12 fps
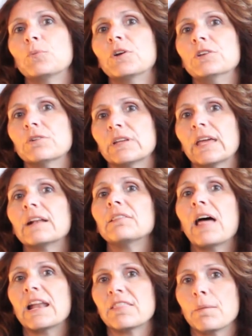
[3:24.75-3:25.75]
where you can get a
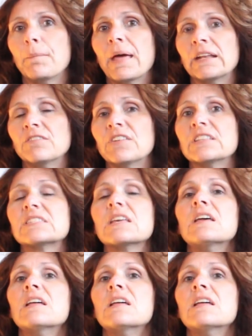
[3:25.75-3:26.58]
lot of the benefits